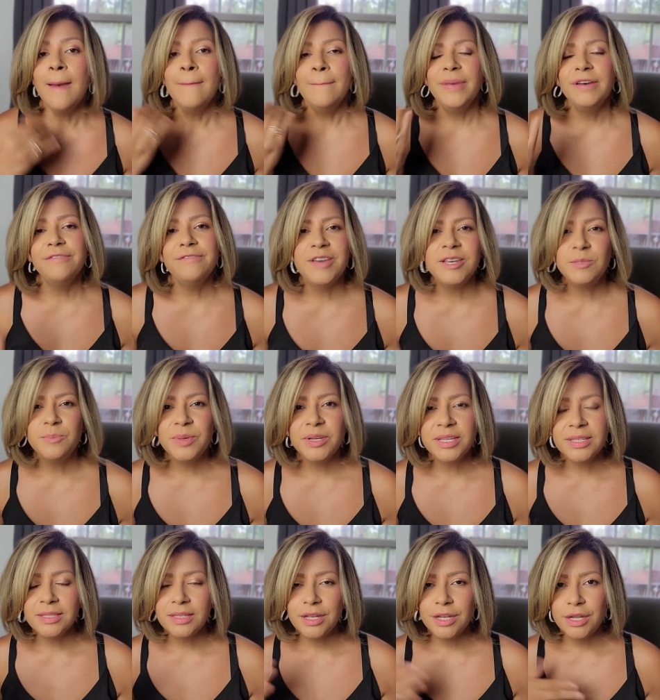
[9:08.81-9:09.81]
but Facebook
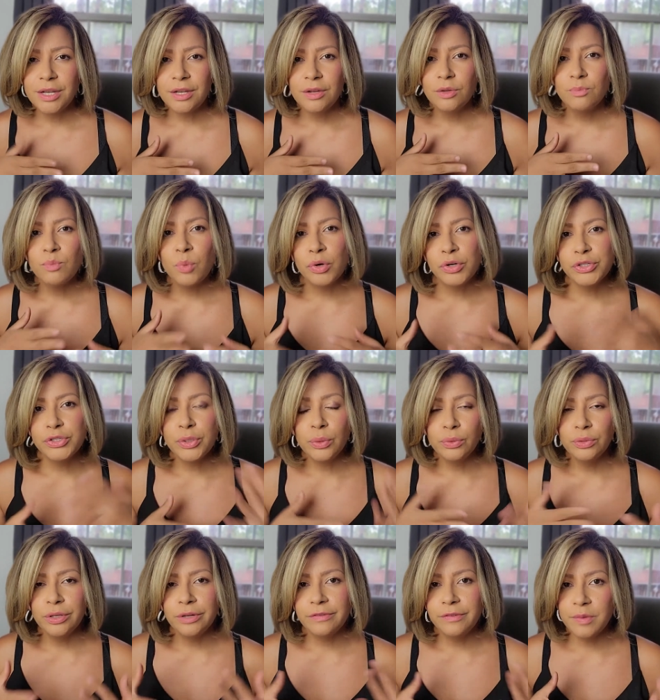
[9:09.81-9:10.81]
is going to more so
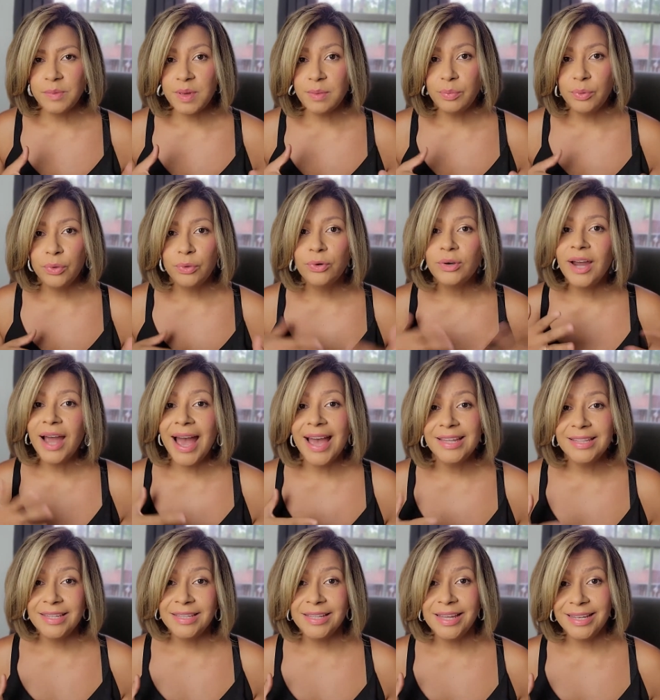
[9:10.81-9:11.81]
look for people who are
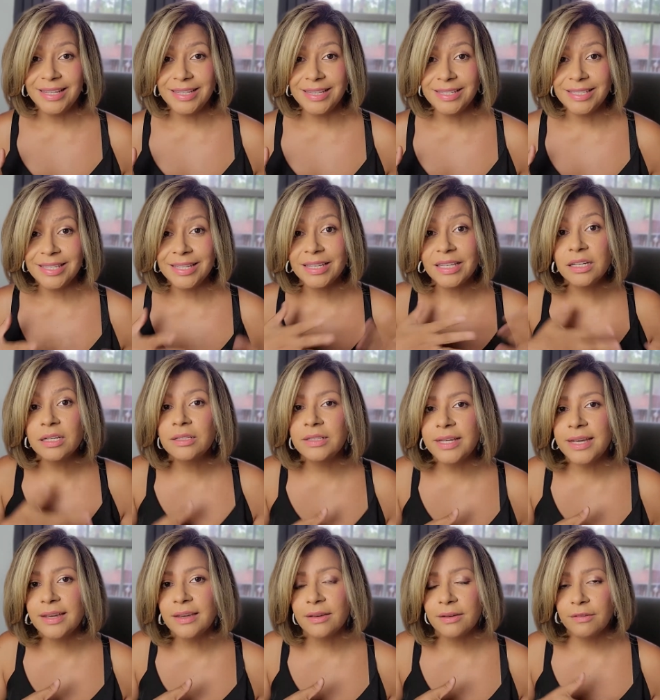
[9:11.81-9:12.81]
highly likely to
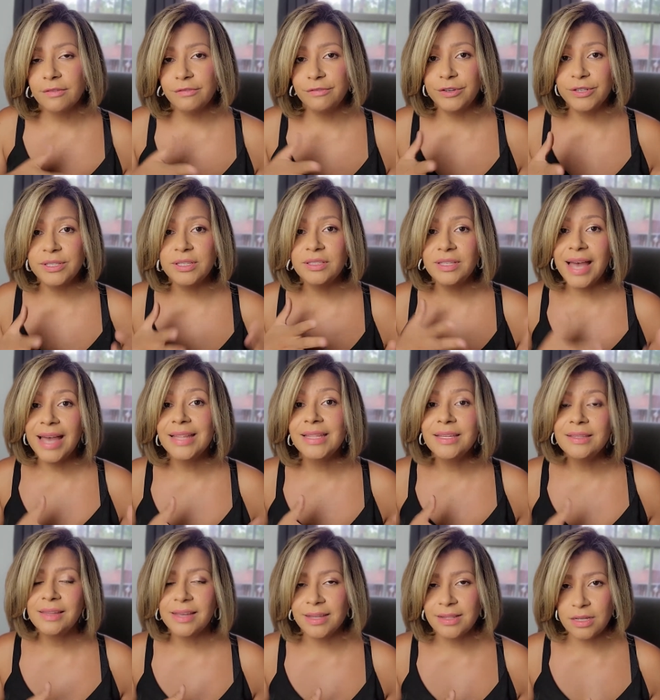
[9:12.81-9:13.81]
click versus highly
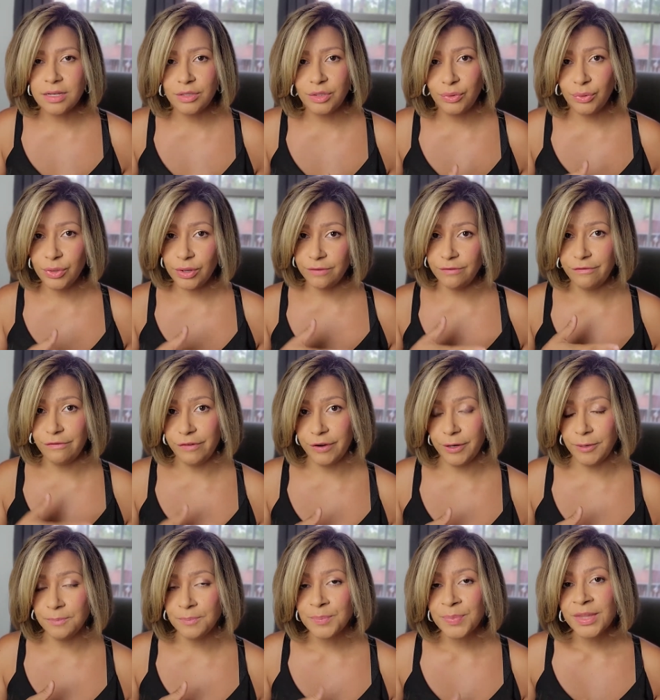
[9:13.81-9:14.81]
likely to
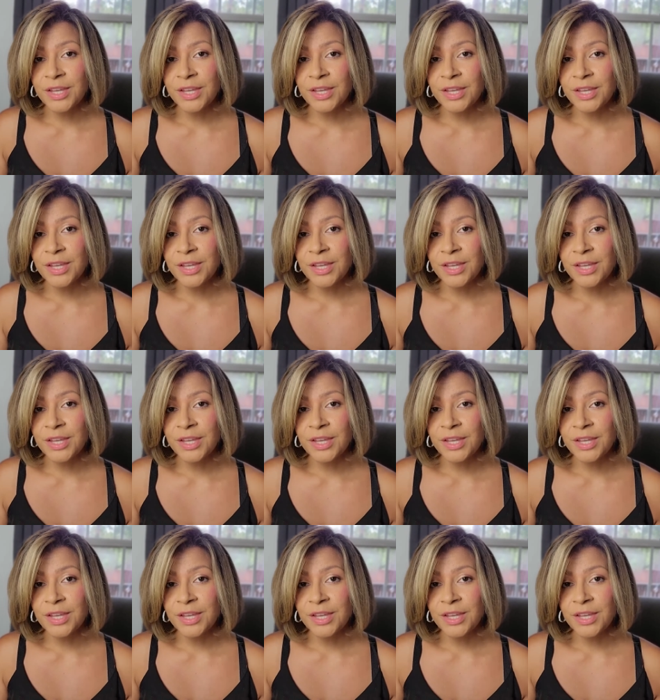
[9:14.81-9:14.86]
convert.